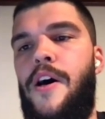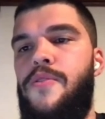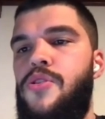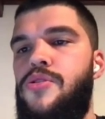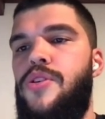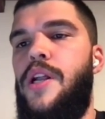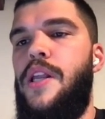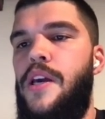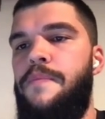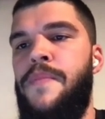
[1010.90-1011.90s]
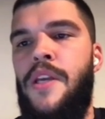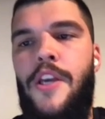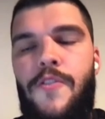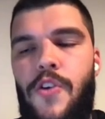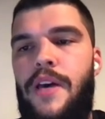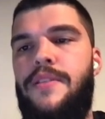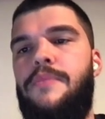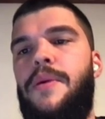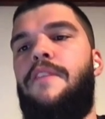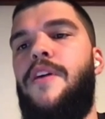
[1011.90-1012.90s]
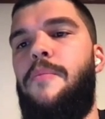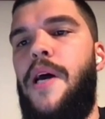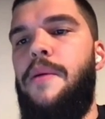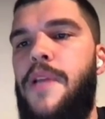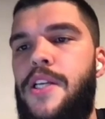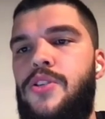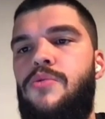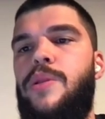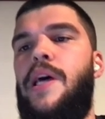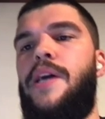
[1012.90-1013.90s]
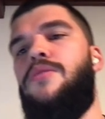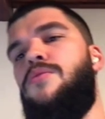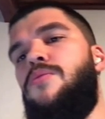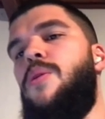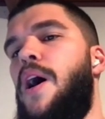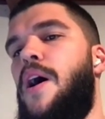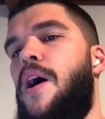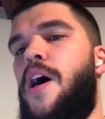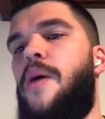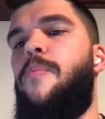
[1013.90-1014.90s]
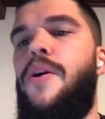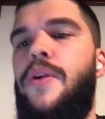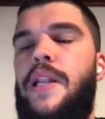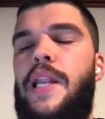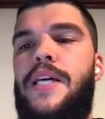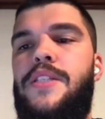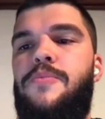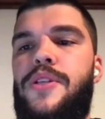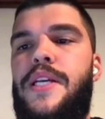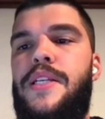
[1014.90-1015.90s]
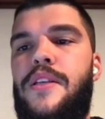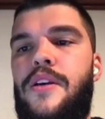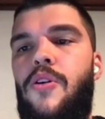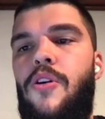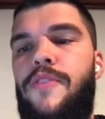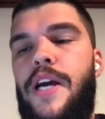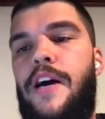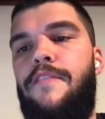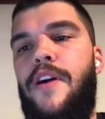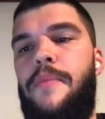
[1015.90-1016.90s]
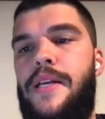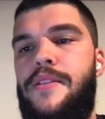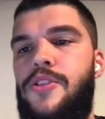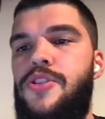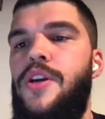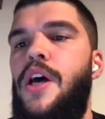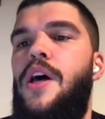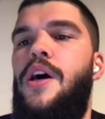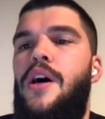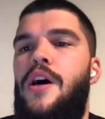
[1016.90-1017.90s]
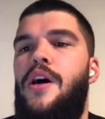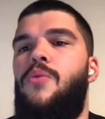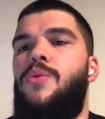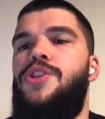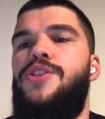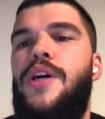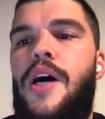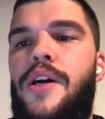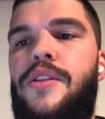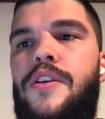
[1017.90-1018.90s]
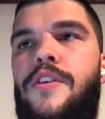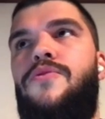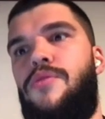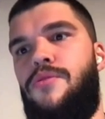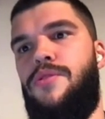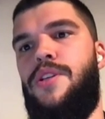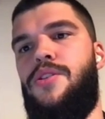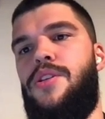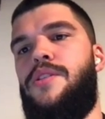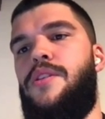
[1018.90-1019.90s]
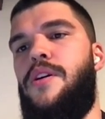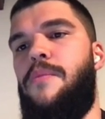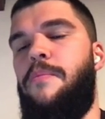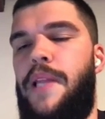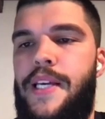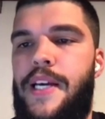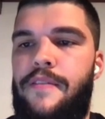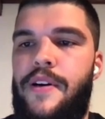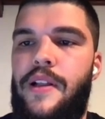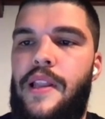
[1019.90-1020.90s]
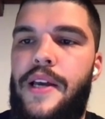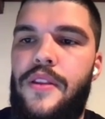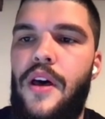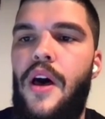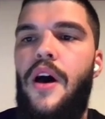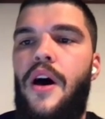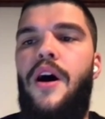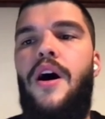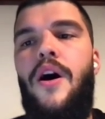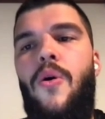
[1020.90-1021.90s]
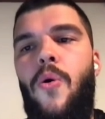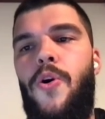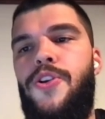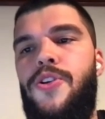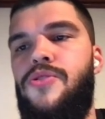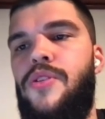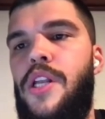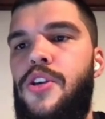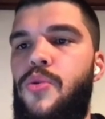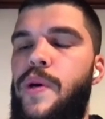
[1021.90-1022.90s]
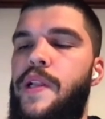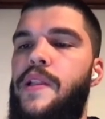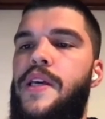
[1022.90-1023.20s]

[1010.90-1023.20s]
usually, if you have some Kafka pipeline, you would like to parallelize processing of a Kafka message, which is hard if you're using just a plain Kafka client. Or usually you will